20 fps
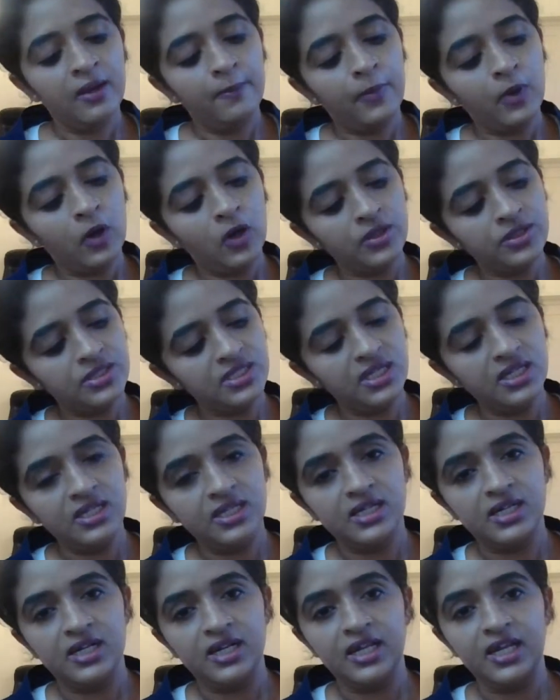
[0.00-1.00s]

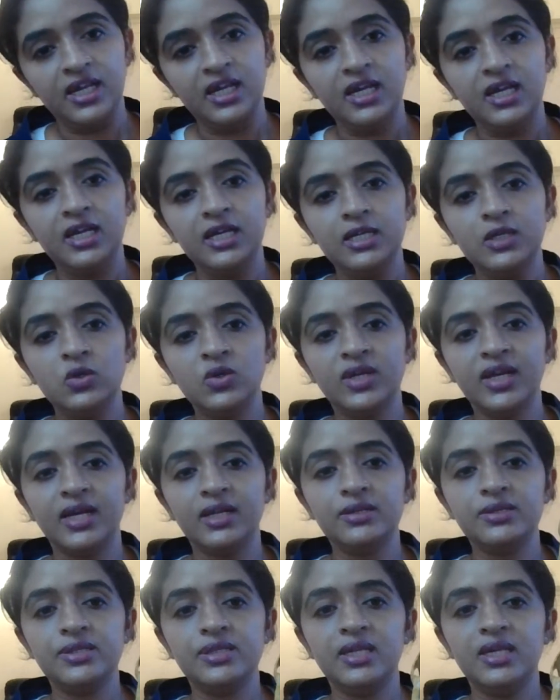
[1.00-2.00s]
Posteriorly, you
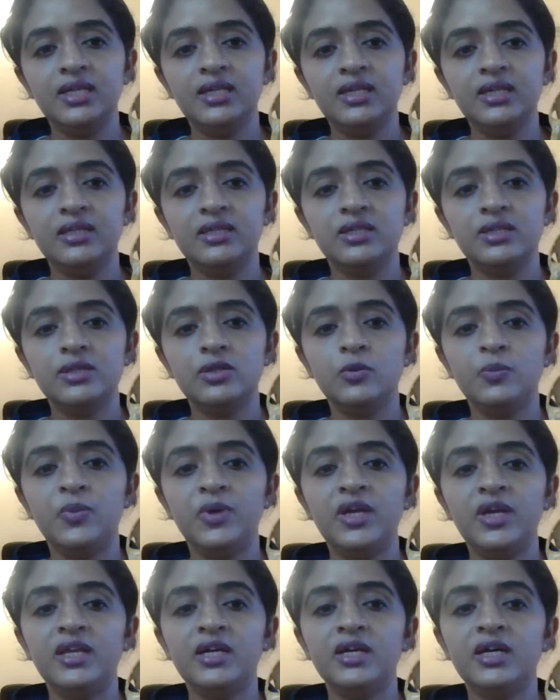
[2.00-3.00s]
can see the
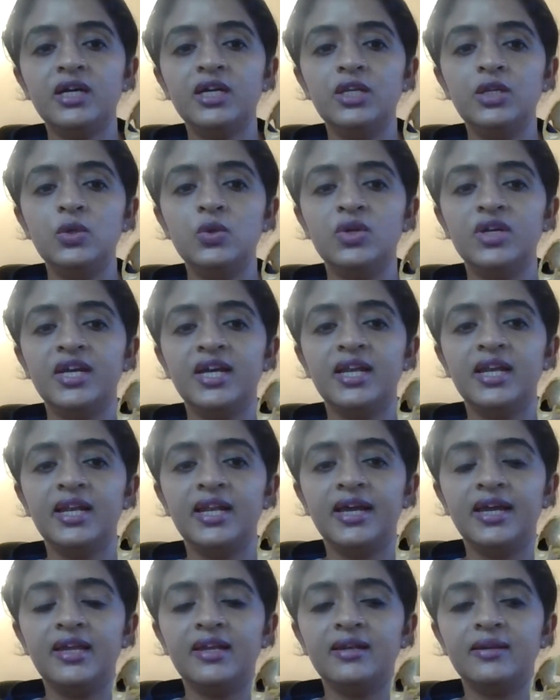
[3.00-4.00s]
superior nuchal
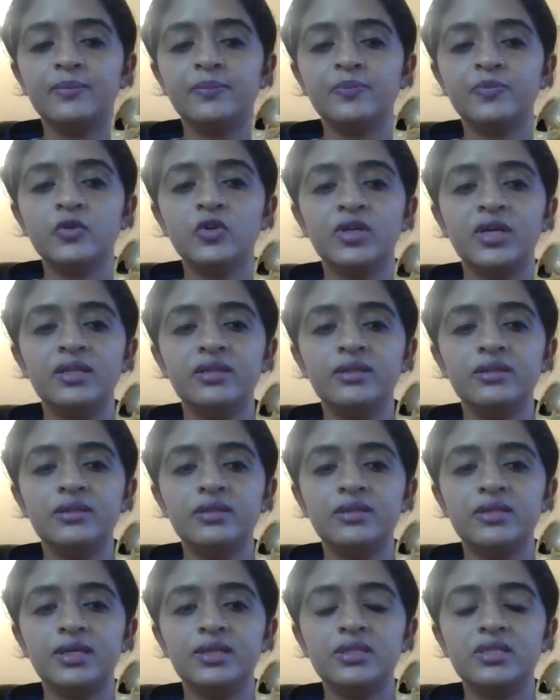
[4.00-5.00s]
line. Okay, this
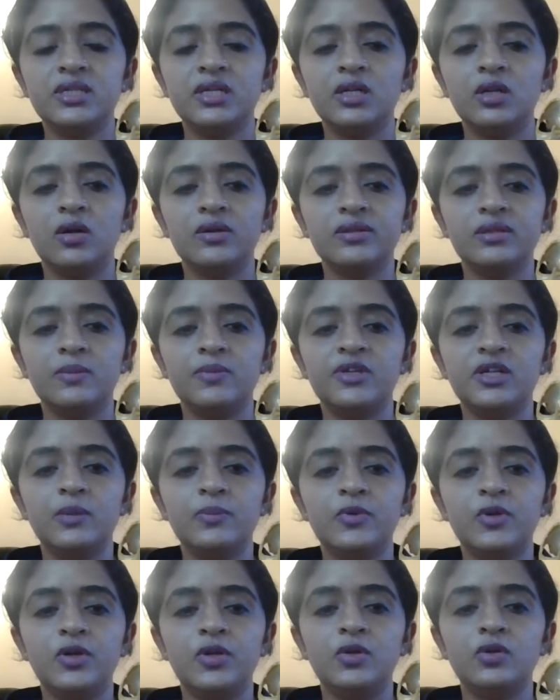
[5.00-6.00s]
is the external occipital
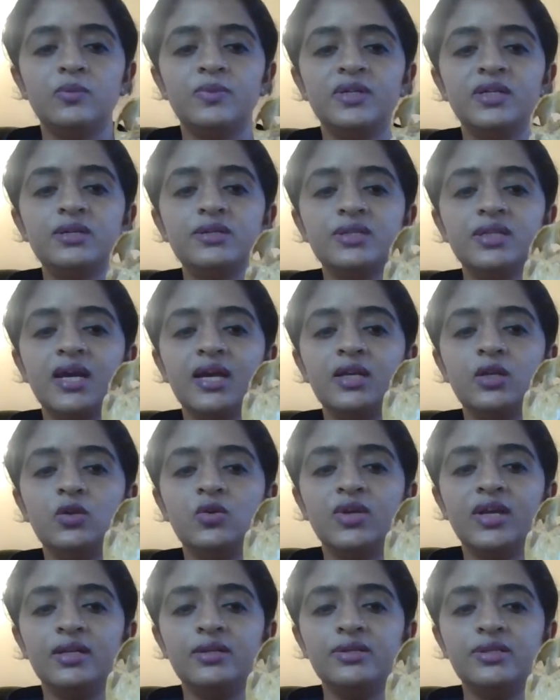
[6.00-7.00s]
protuberance and you
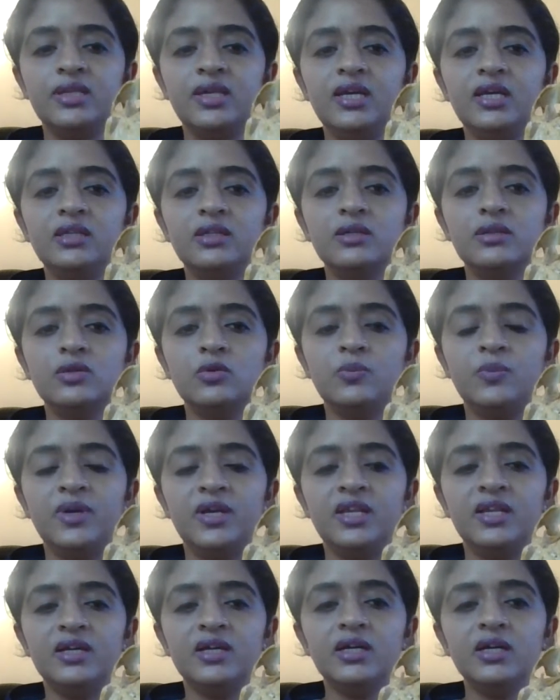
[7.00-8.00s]
can see the
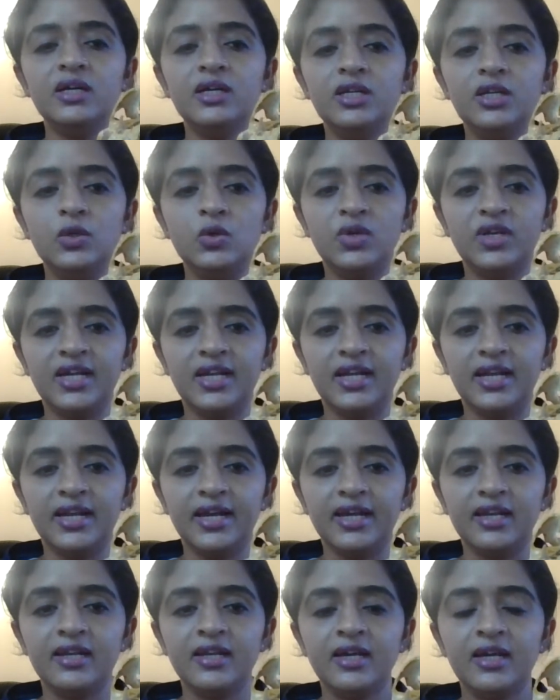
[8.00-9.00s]
superior nuchal
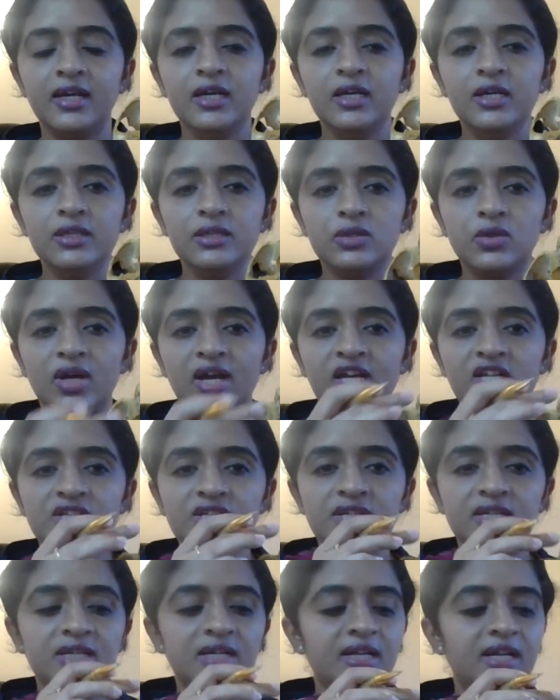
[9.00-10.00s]
line. So
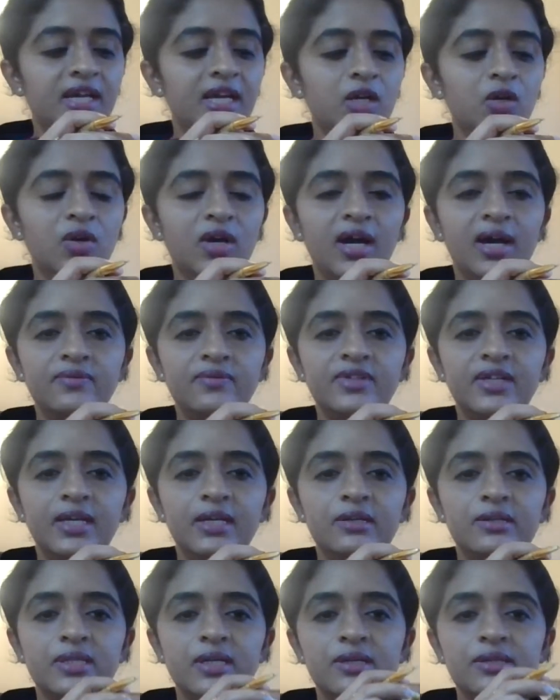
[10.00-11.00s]
anteriorly you have the
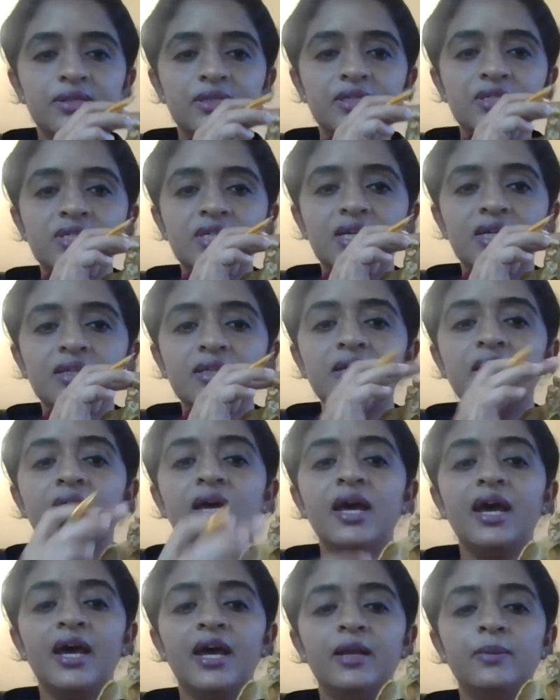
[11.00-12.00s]
incisor teeth
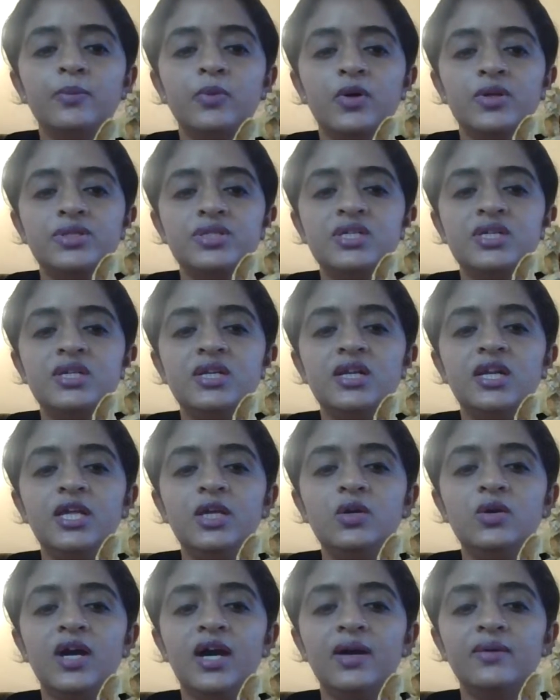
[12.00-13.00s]
and posteriorly
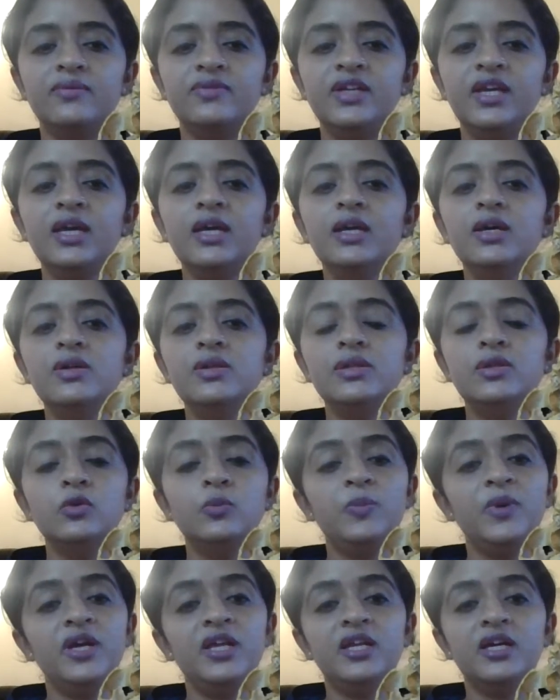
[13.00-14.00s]
you have the
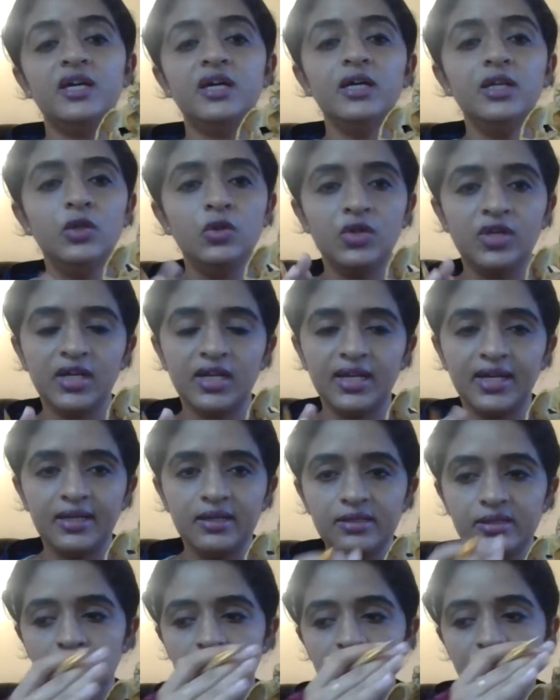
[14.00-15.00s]
superior nuchal line.
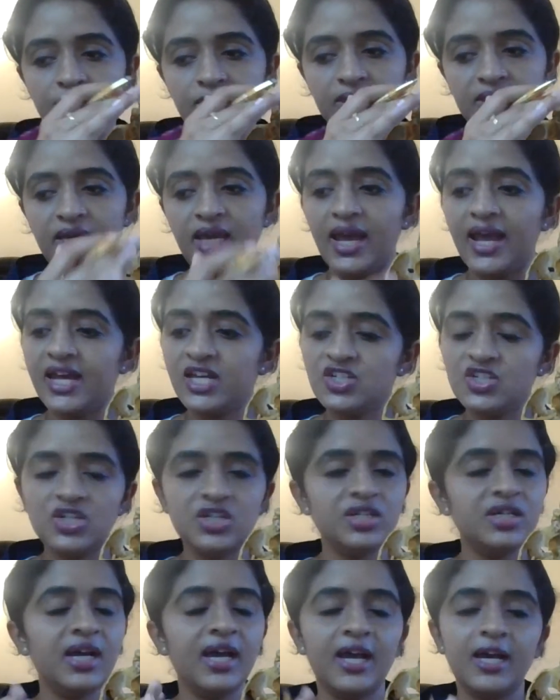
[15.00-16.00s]
So these are the
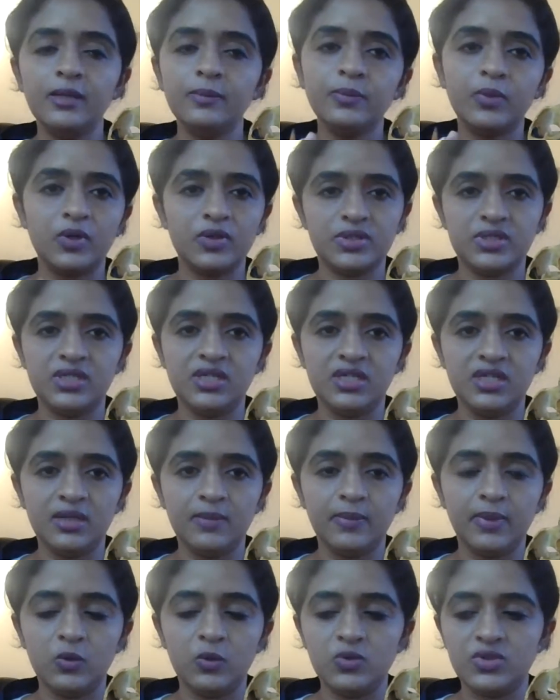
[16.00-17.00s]
anterior and posterior
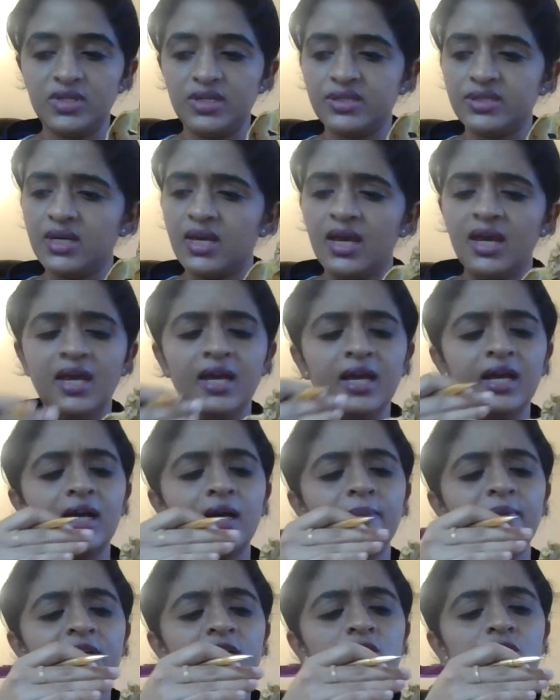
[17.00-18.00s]
boundaries.
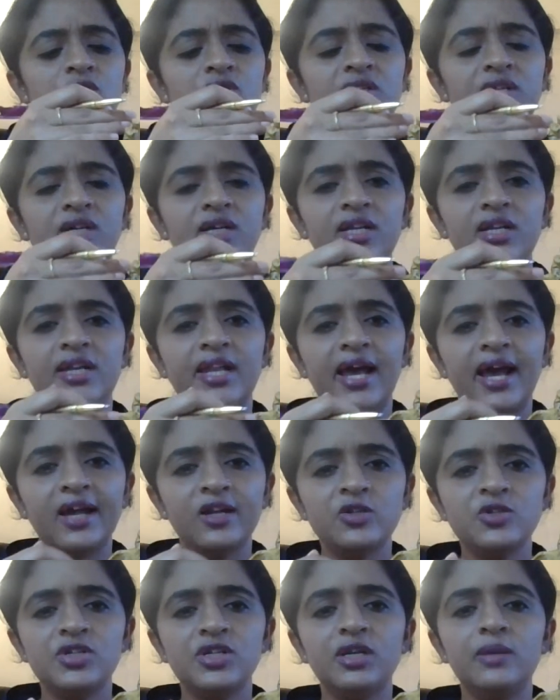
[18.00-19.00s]
Coming to the
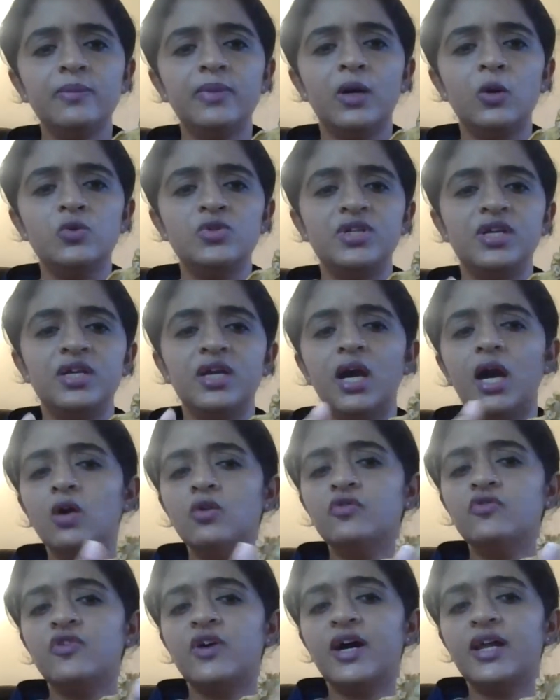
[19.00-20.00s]
lateral boundary,
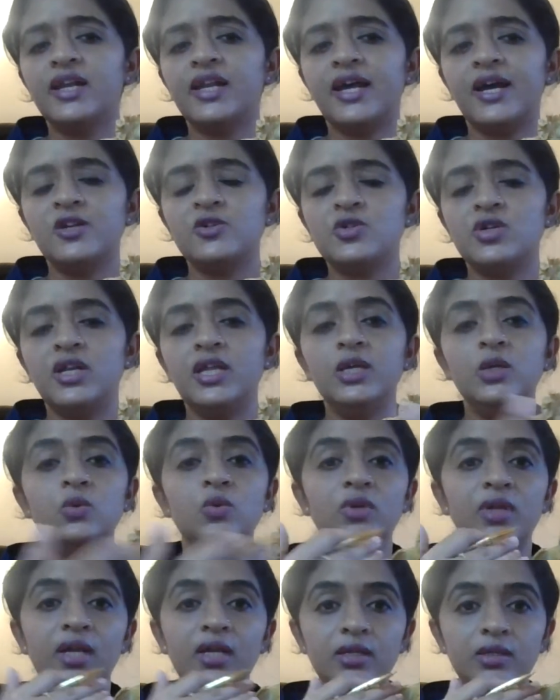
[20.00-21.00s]
how far laterally you
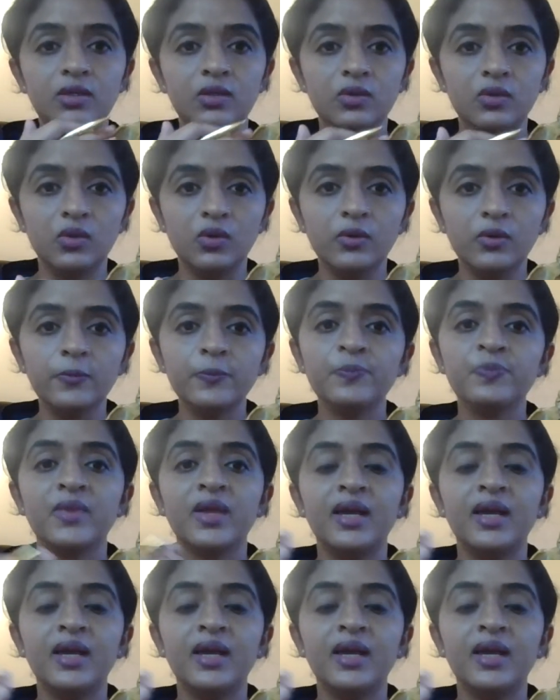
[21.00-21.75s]
need to go